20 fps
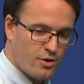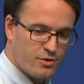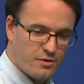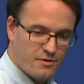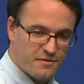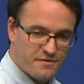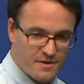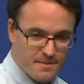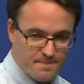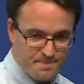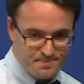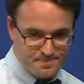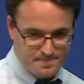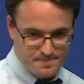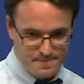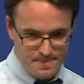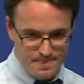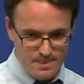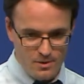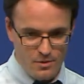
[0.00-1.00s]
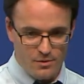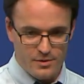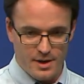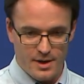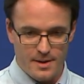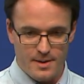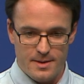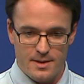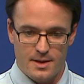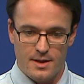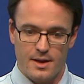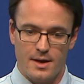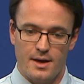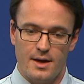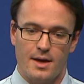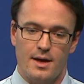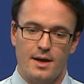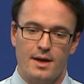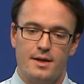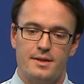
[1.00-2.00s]
more coffee. Okay.
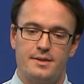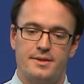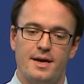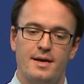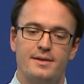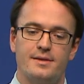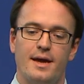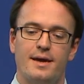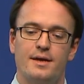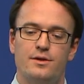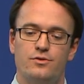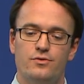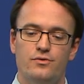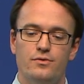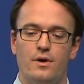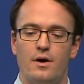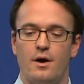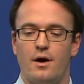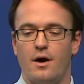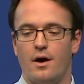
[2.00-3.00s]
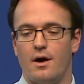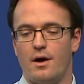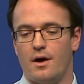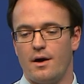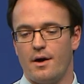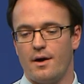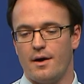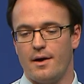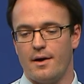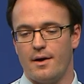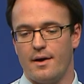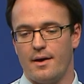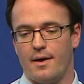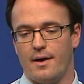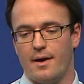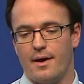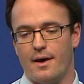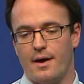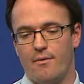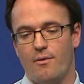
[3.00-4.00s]
Then I do, uh,
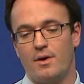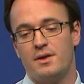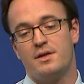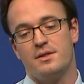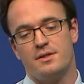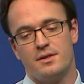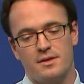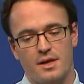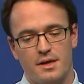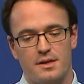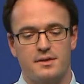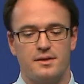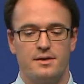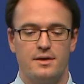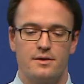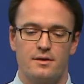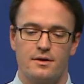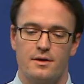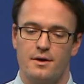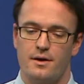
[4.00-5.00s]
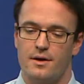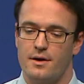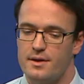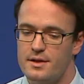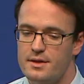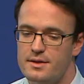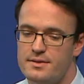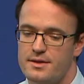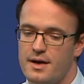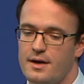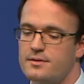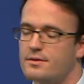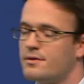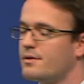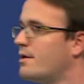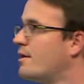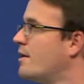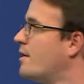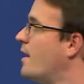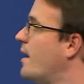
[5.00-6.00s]
what is interesting uh, is that
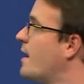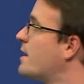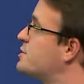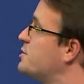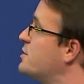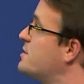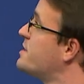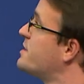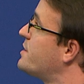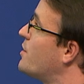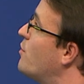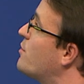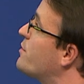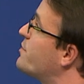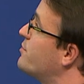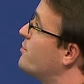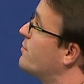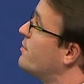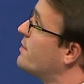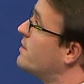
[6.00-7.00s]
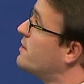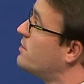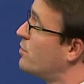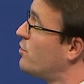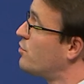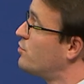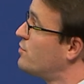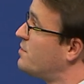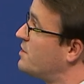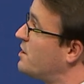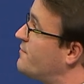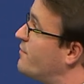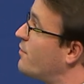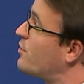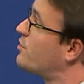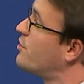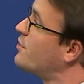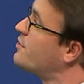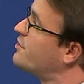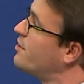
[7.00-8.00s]
uh, actually they also introduce it for
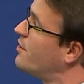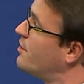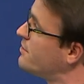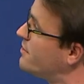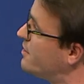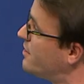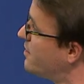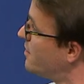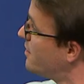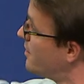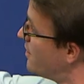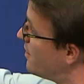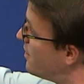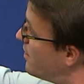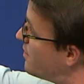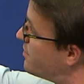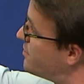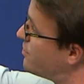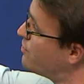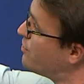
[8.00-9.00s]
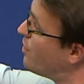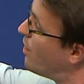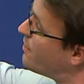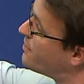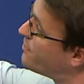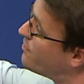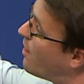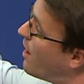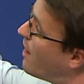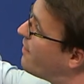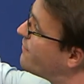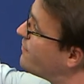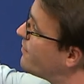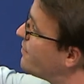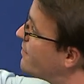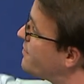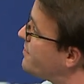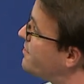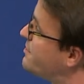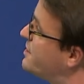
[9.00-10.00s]
cotton. So you also have
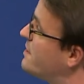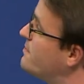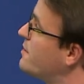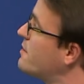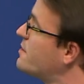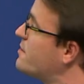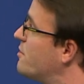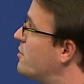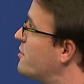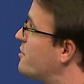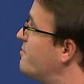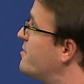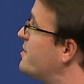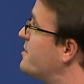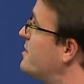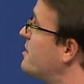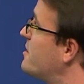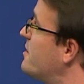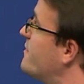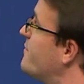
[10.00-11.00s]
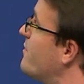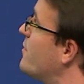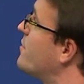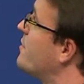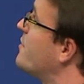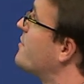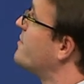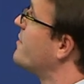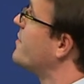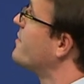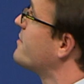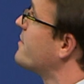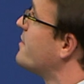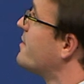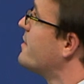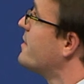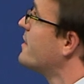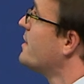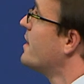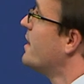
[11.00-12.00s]
uh, the same results basically for cotton.